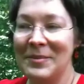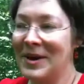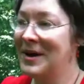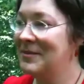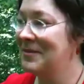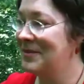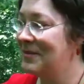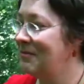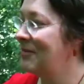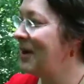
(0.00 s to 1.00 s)
But
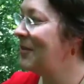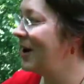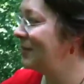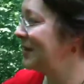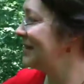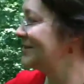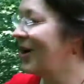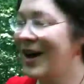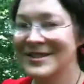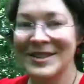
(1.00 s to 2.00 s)
my mom is
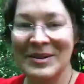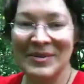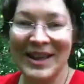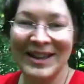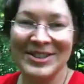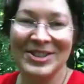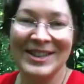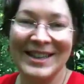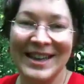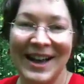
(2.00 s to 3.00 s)
awesome, and
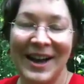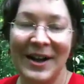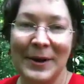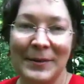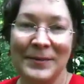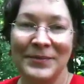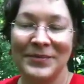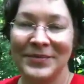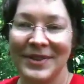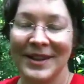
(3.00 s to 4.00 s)
she um,
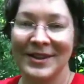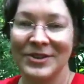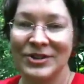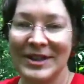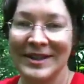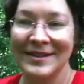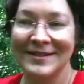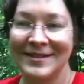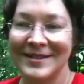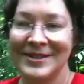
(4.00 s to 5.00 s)
she
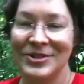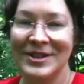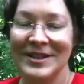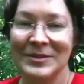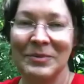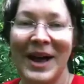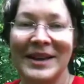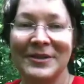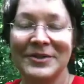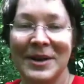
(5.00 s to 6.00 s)
she doesn't
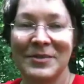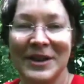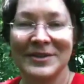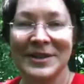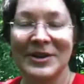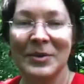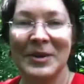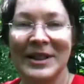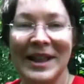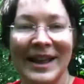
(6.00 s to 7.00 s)
mind if something's a little
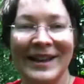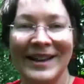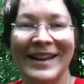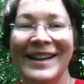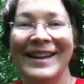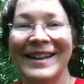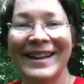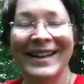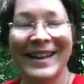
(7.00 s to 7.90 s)
bit late.